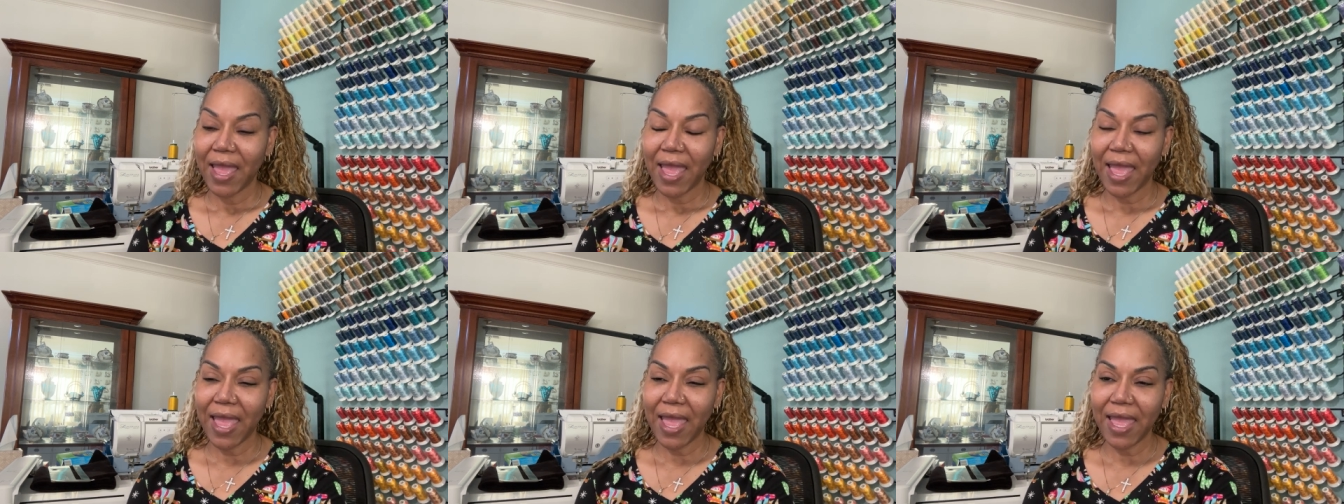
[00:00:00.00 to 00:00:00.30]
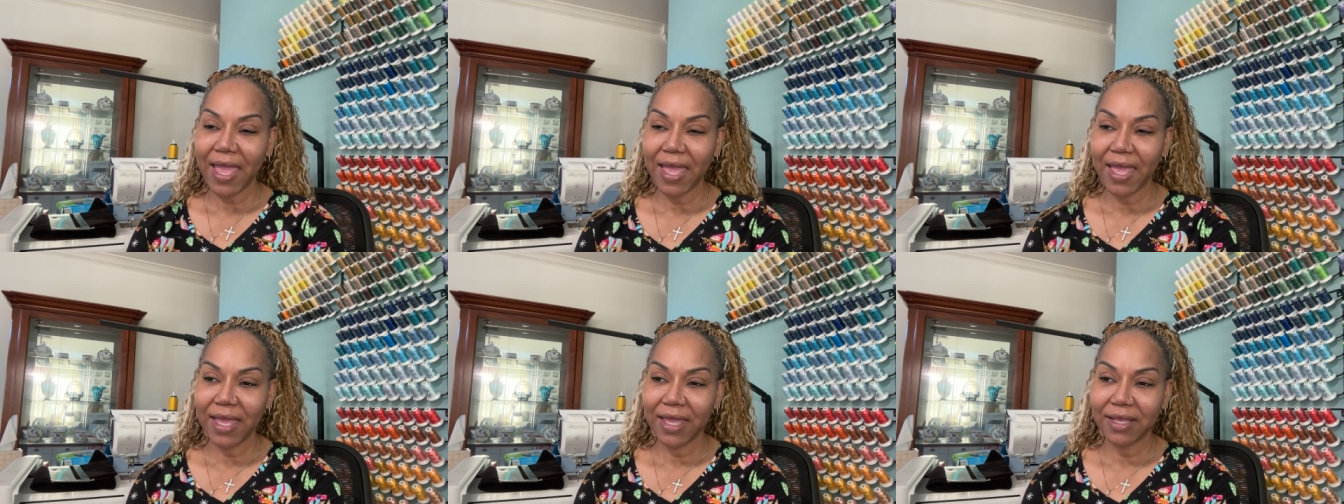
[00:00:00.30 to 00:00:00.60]

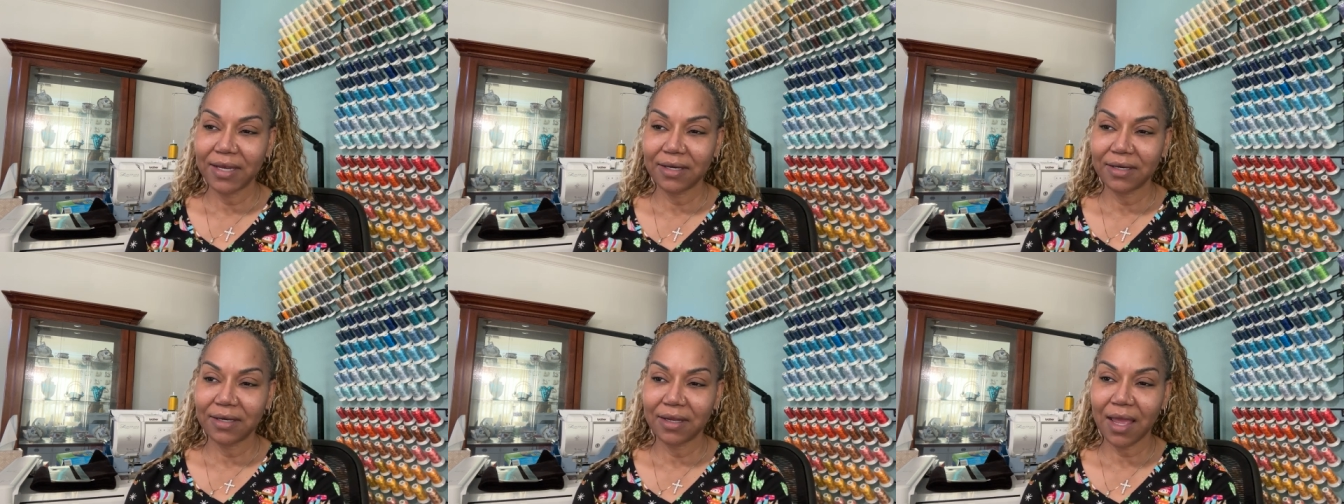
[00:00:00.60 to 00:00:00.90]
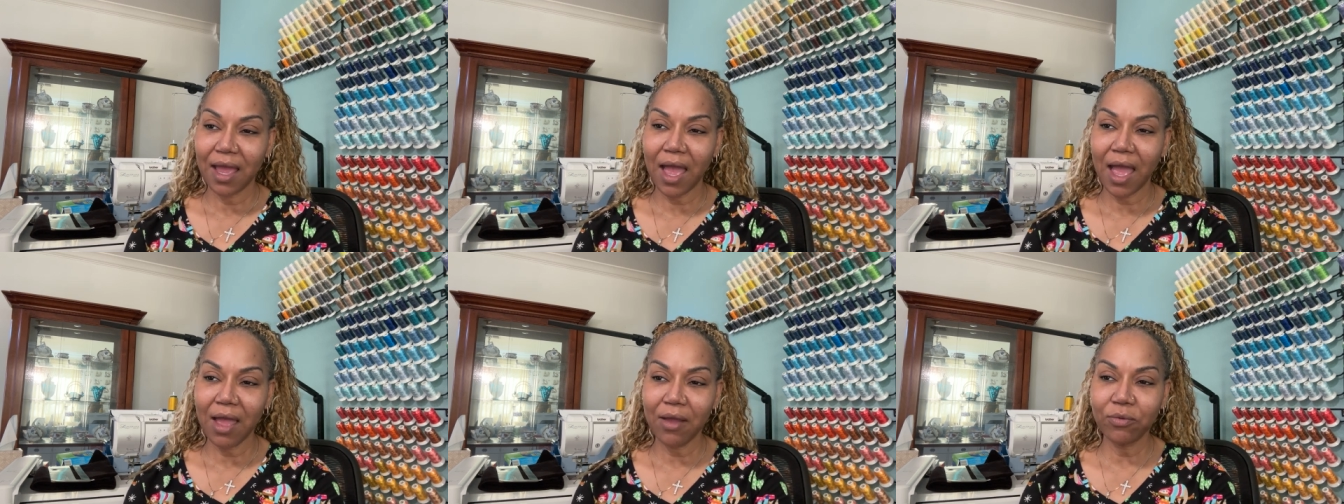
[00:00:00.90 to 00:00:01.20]
And
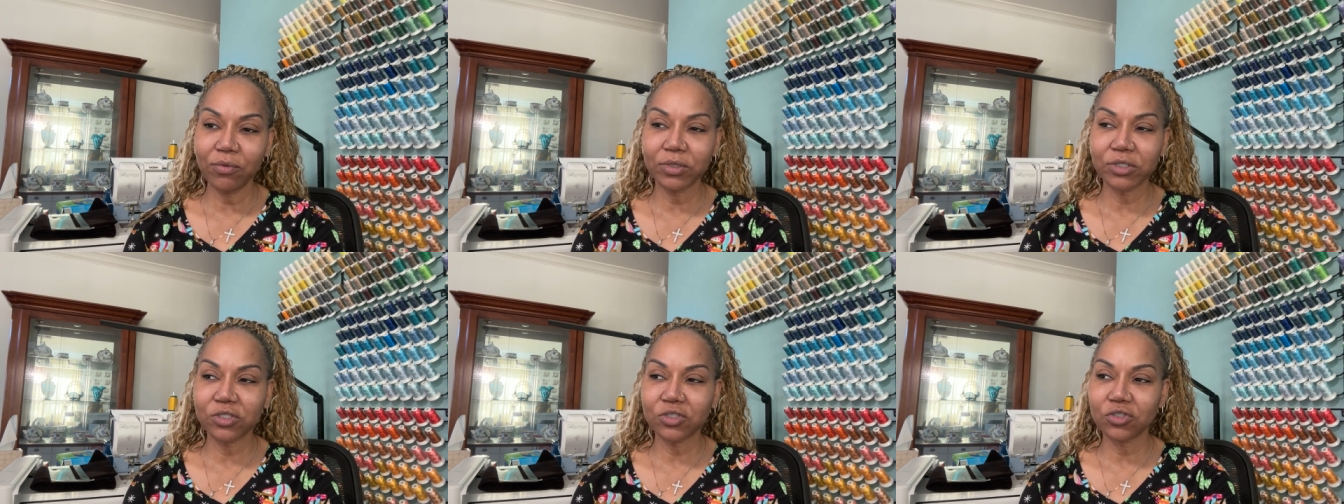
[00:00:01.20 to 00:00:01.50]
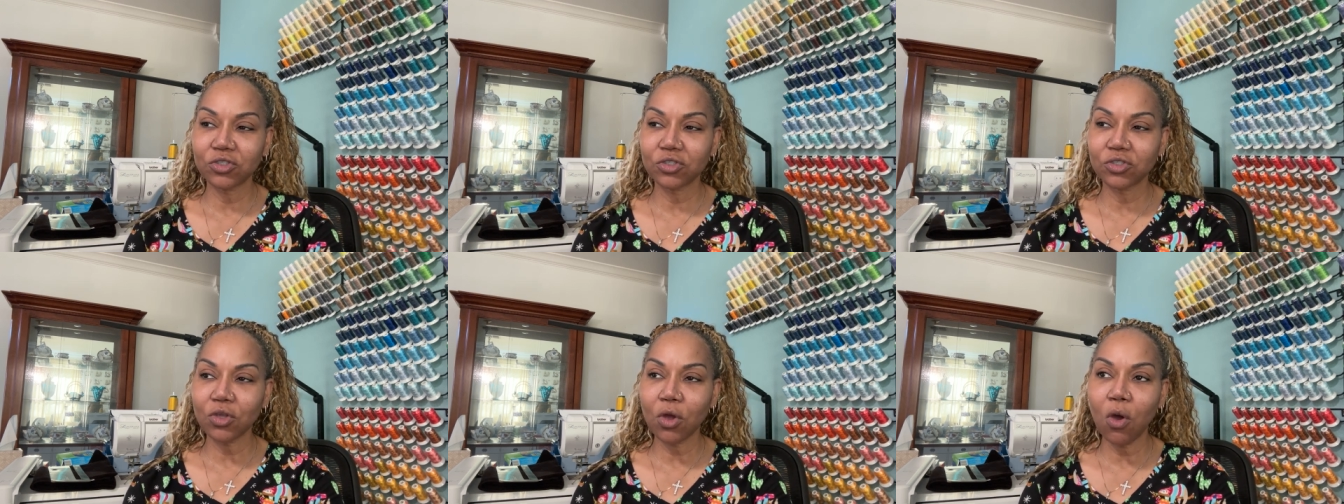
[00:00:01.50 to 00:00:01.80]
I was
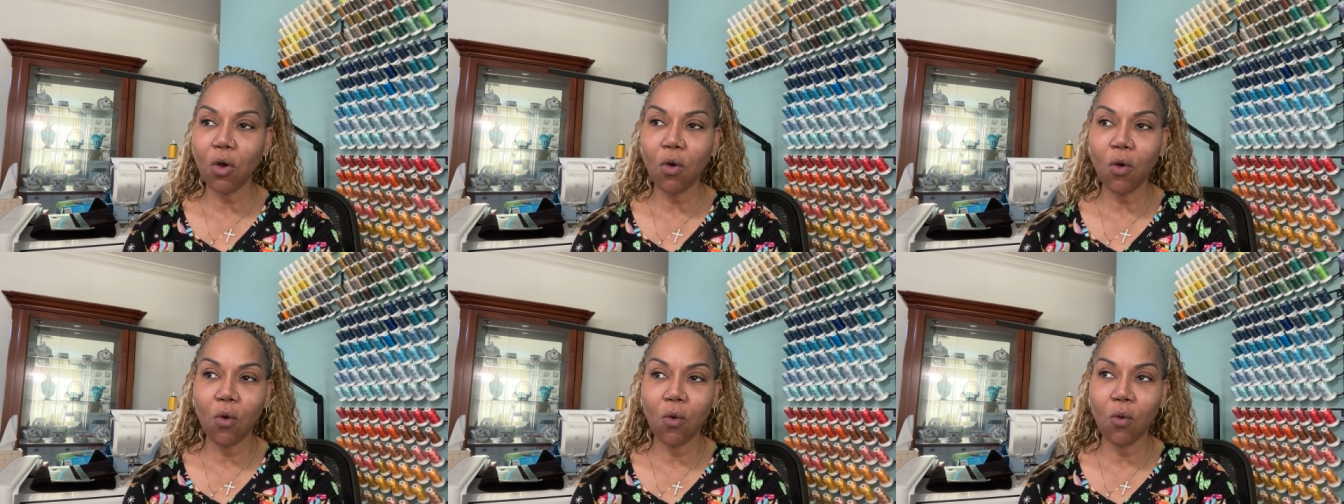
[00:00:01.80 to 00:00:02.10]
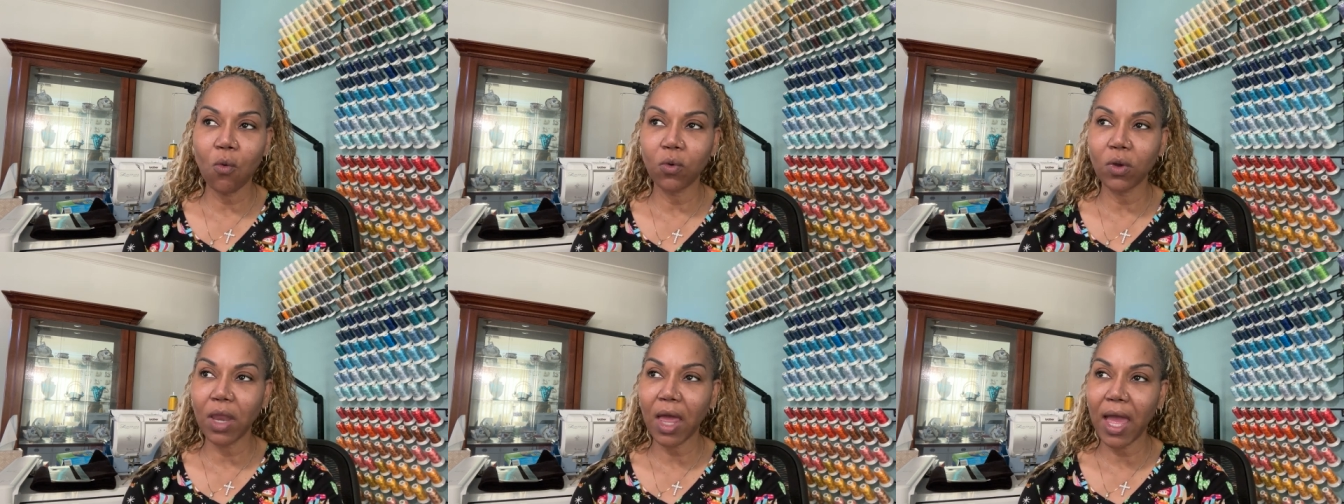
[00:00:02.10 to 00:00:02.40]

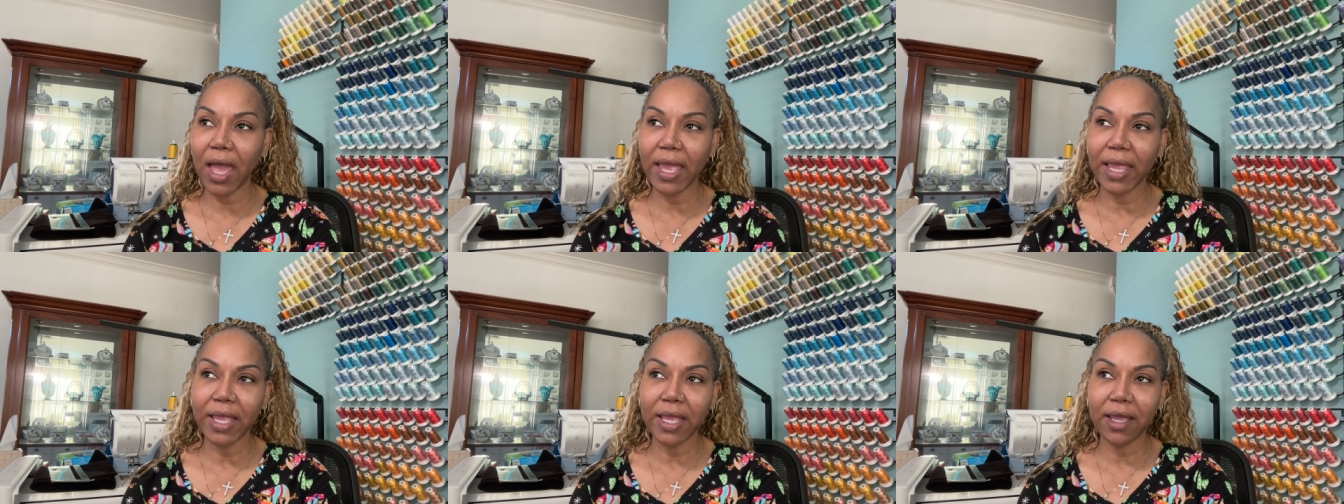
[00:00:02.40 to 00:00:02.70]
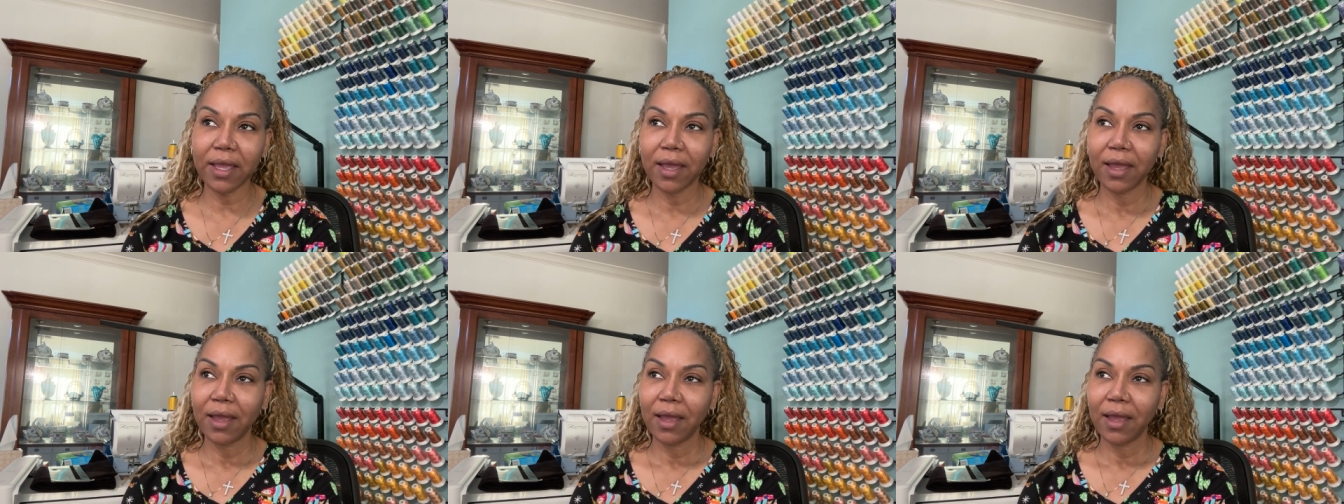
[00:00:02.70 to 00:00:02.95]
so like,